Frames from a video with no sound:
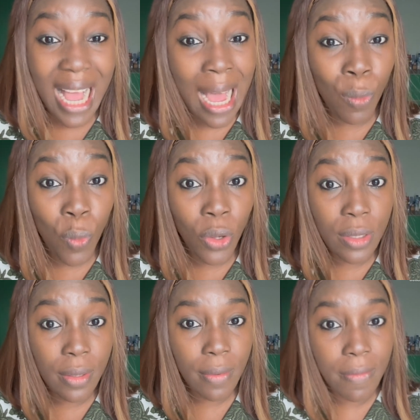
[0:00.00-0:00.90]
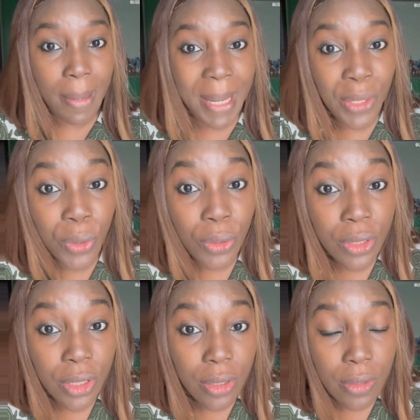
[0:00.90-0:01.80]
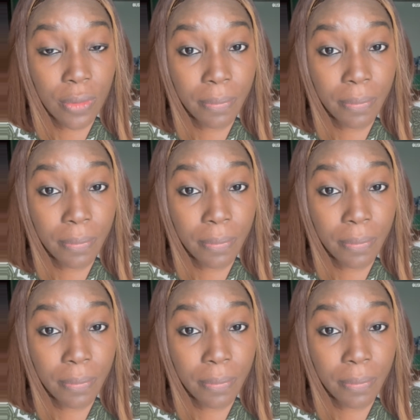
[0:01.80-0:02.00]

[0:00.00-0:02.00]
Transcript: are what? Pharmacologists.